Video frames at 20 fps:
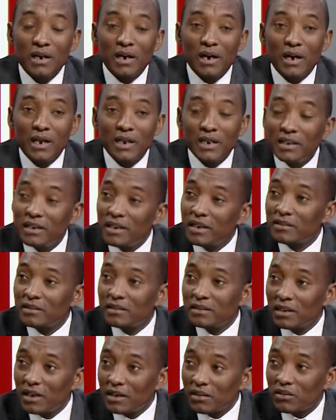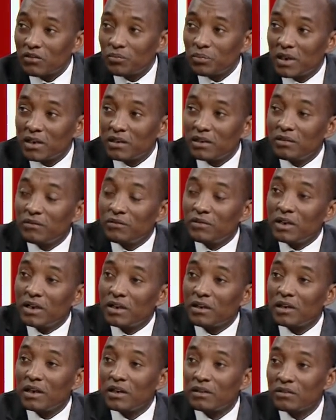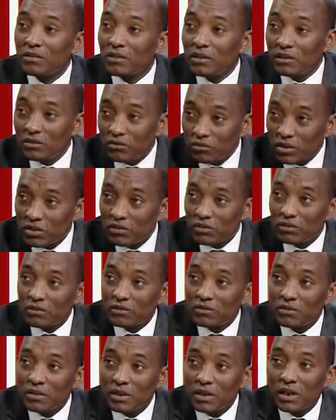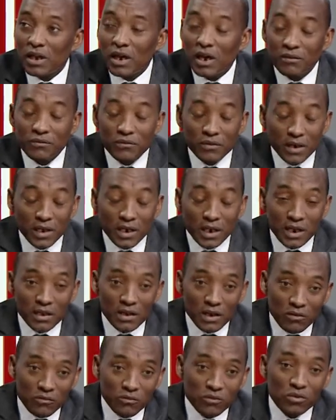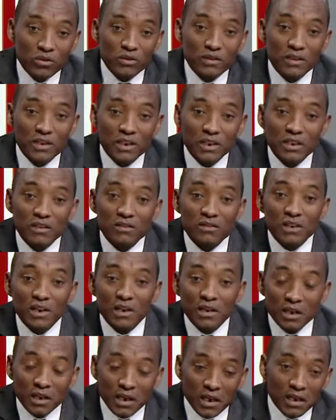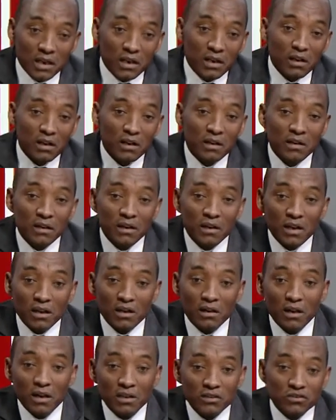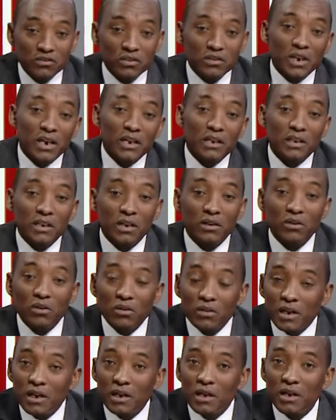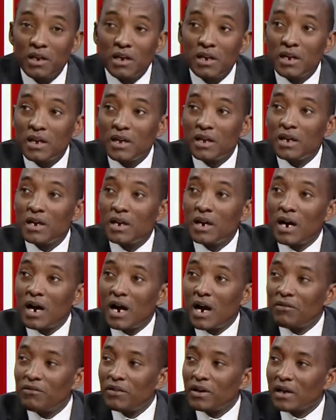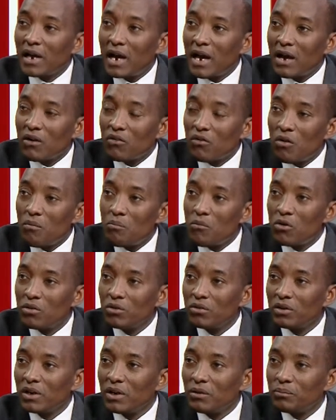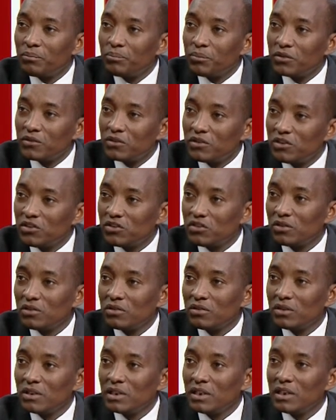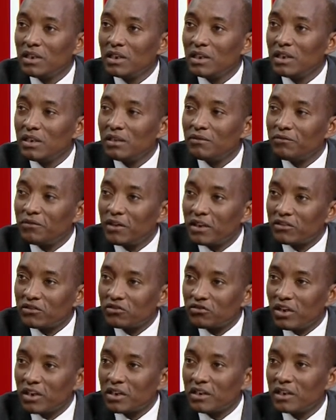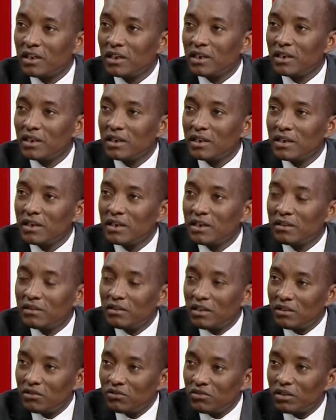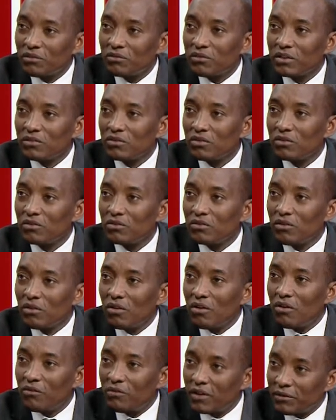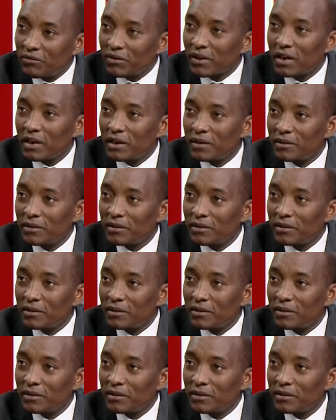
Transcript: leaders in their respective areas and regions, Kenya, of course, in the eastern and Algeria in the northern, have a common position in fast-tracking the integration of Africa,